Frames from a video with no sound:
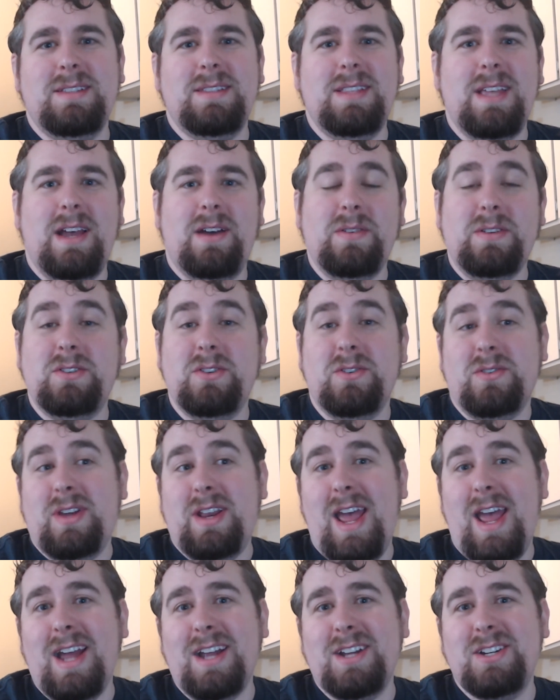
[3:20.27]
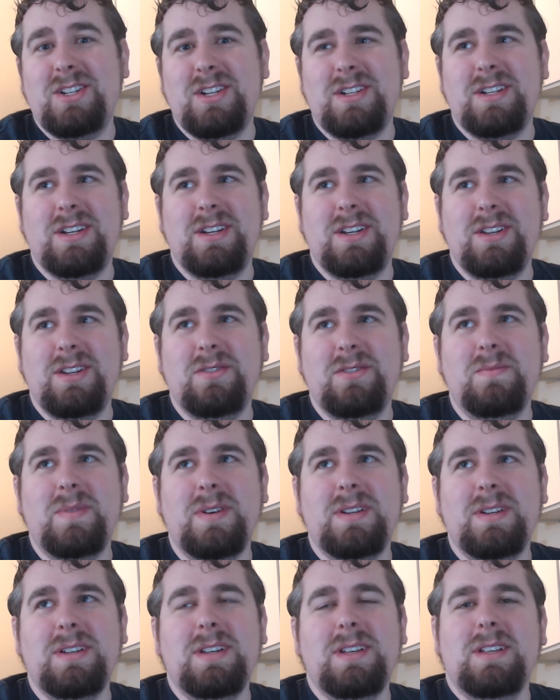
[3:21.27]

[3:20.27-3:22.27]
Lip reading: Now, it took an action to do, but